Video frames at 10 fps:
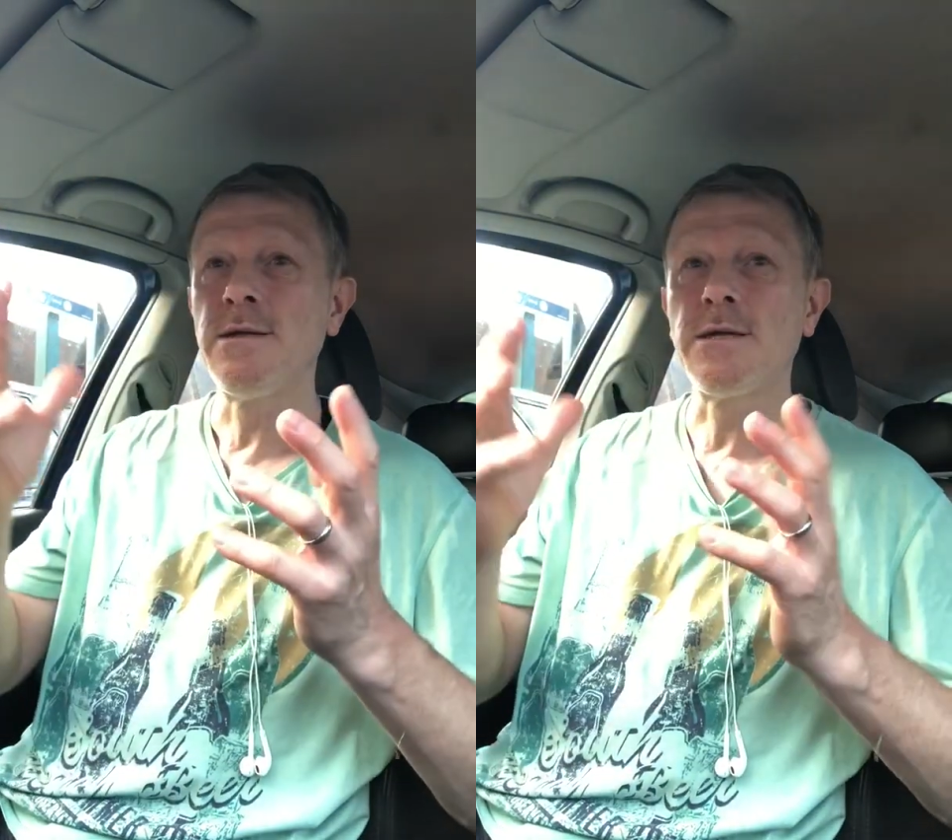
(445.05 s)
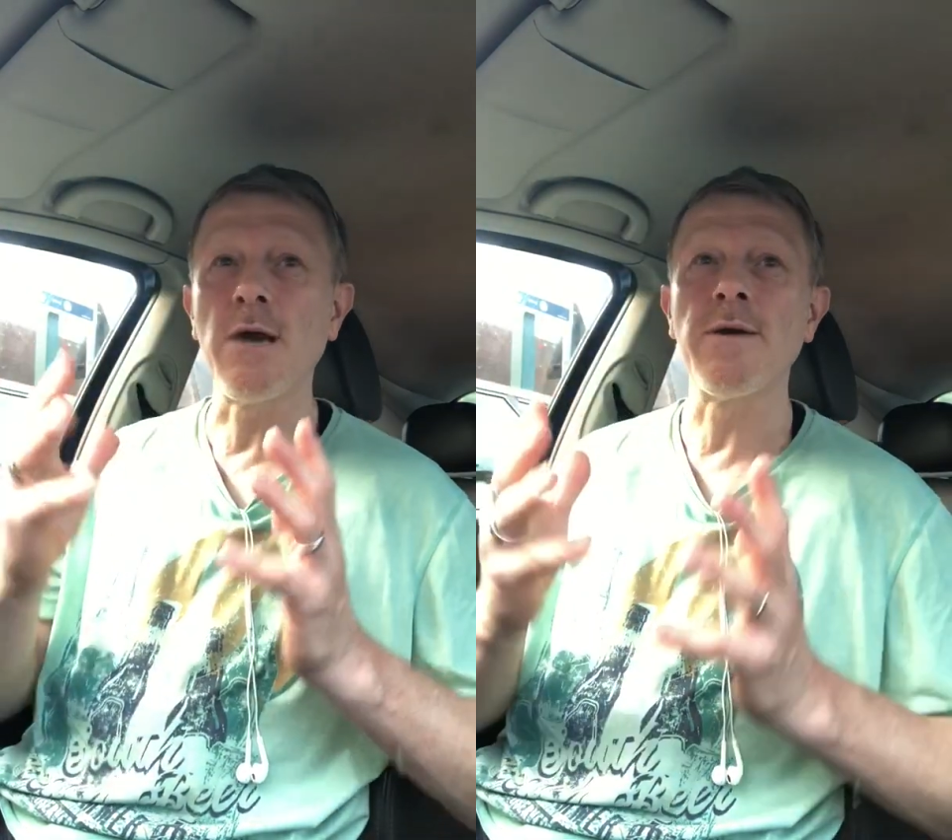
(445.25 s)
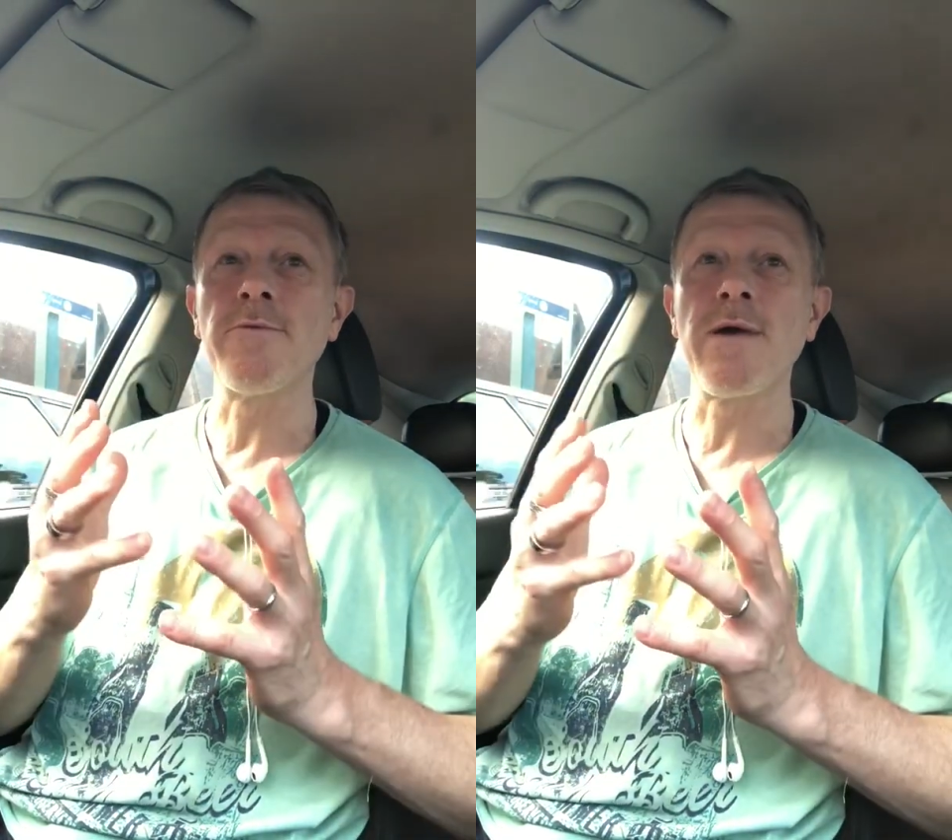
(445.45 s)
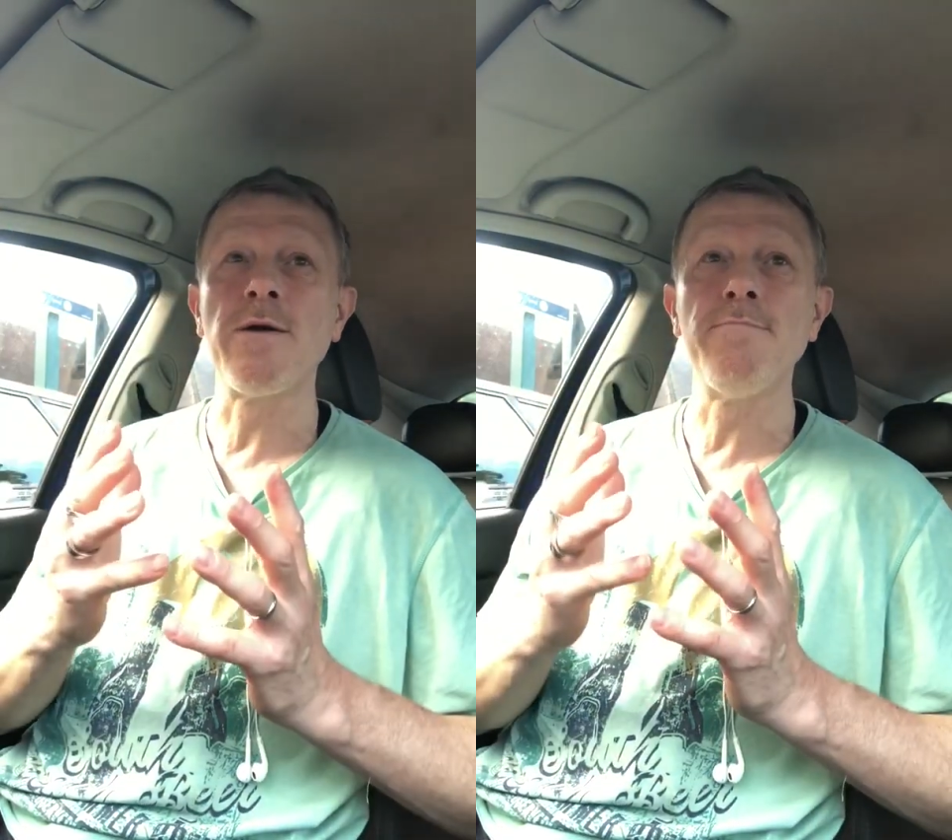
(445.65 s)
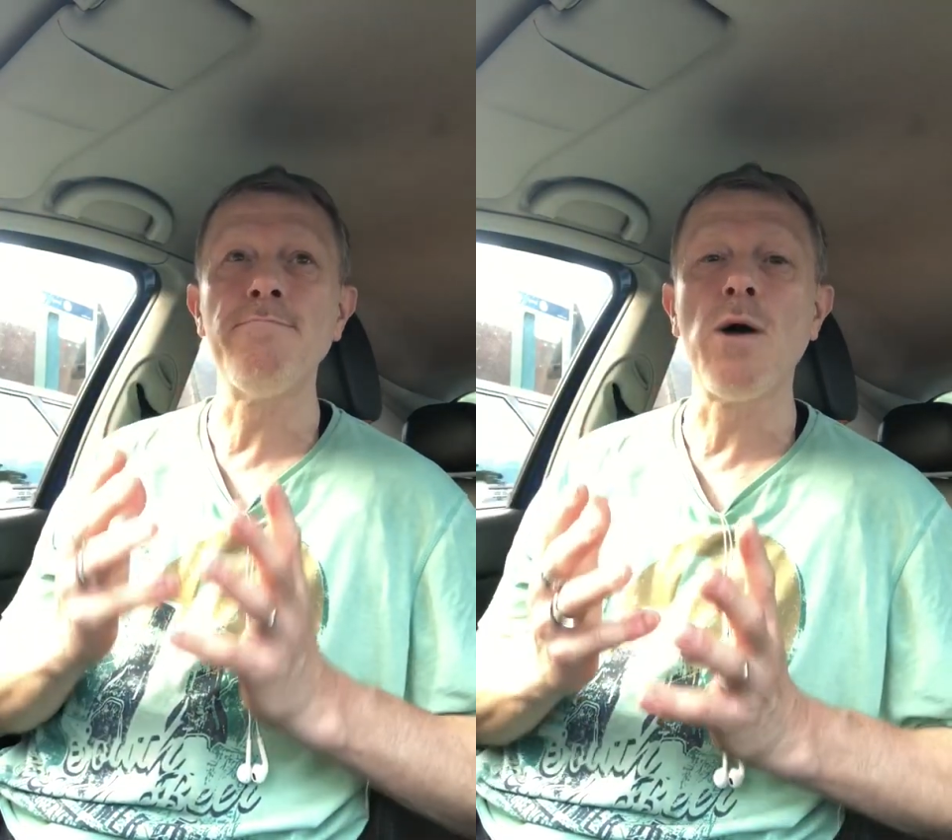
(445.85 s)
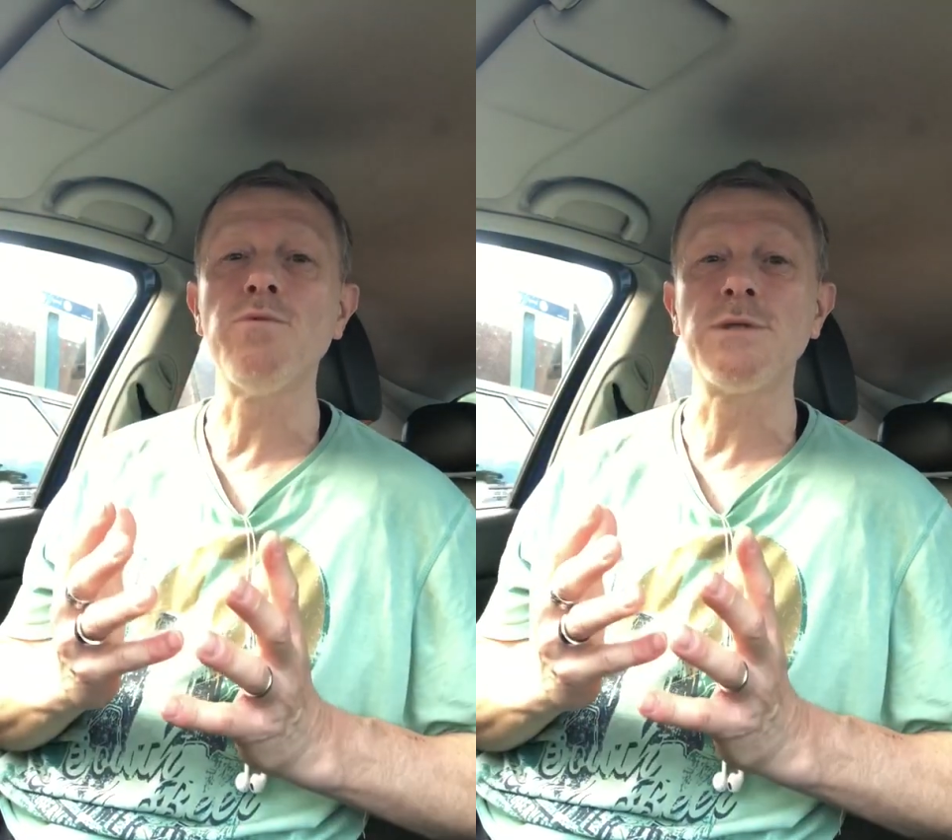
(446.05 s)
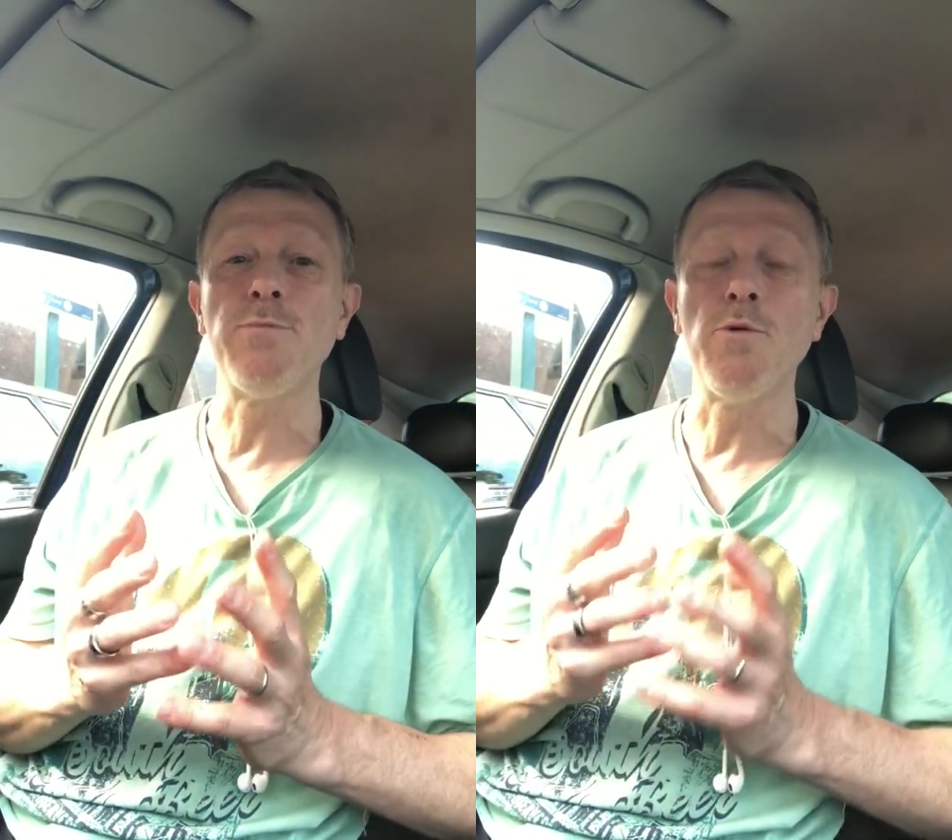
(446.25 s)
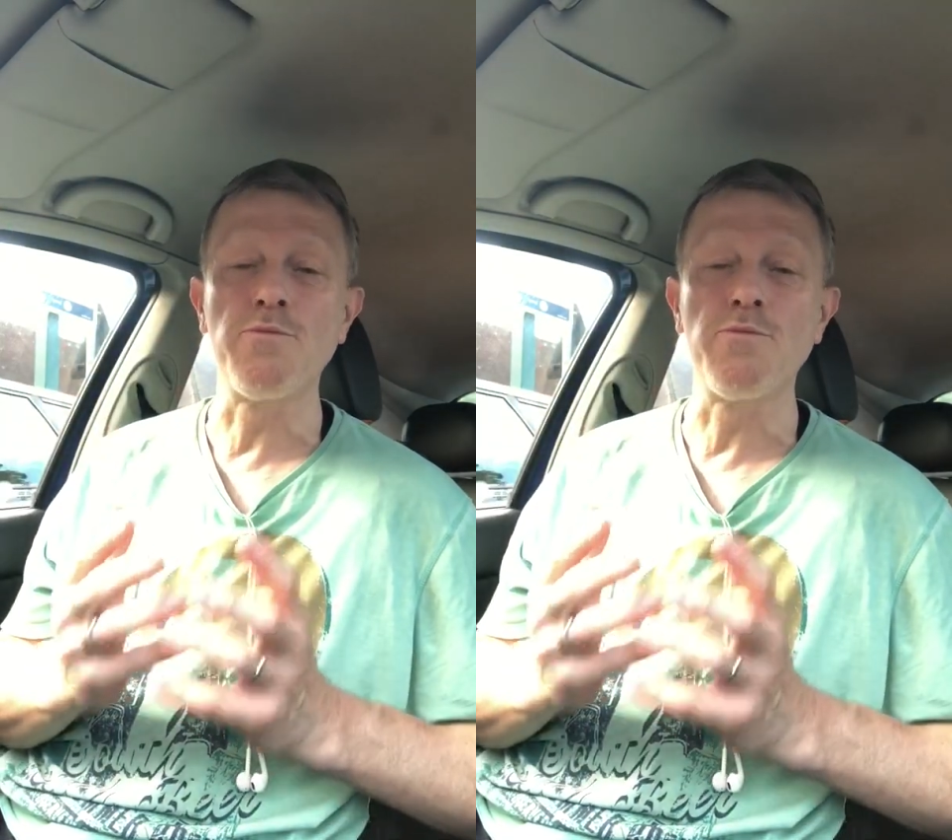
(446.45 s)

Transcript: going around multiple